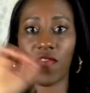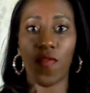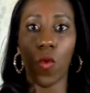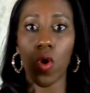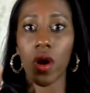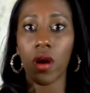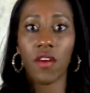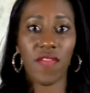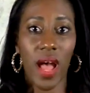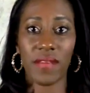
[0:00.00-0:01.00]
4 or
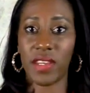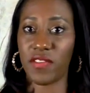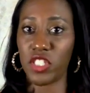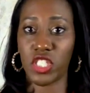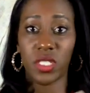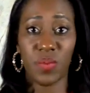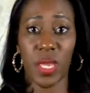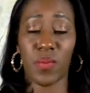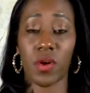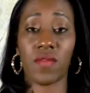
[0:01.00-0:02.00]
5 different sheets of
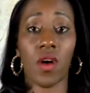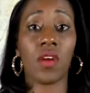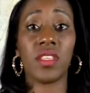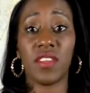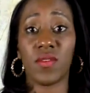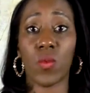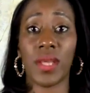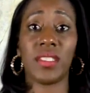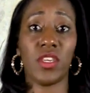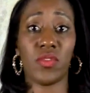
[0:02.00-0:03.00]
paper of all the different
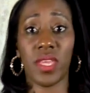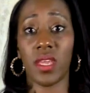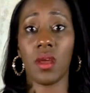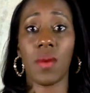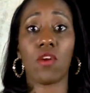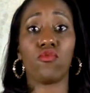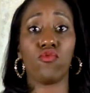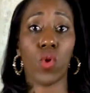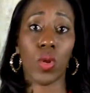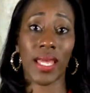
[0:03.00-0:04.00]
ways that you're thinking about
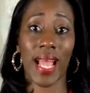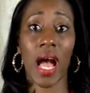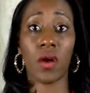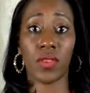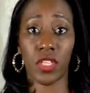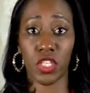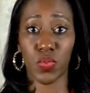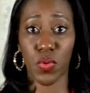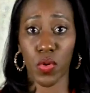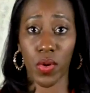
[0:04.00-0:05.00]
rolling out this
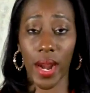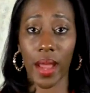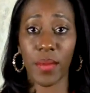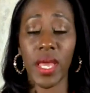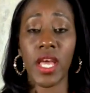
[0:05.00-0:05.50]
program.